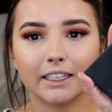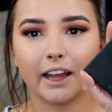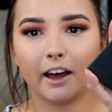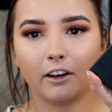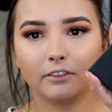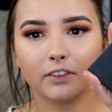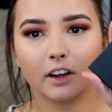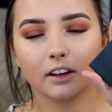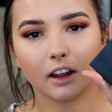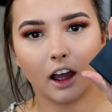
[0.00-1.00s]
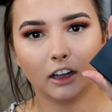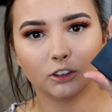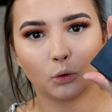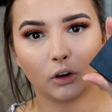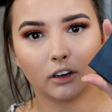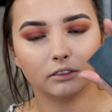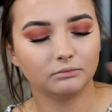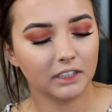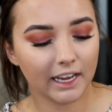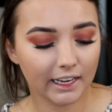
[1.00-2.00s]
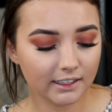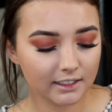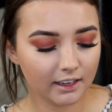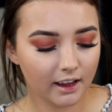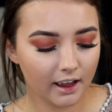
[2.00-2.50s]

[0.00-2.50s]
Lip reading: the e.l.f. Contour Kit.